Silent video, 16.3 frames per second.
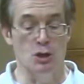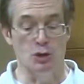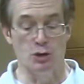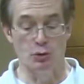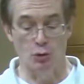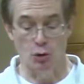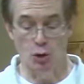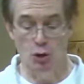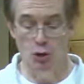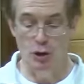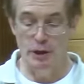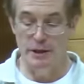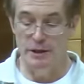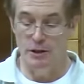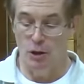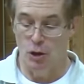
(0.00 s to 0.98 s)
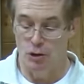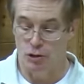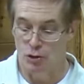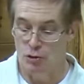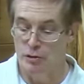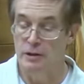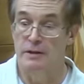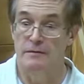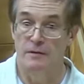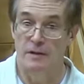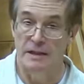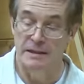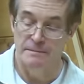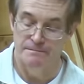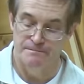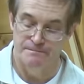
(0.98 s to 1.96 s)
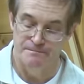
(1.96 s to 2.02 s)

You could, alternatively,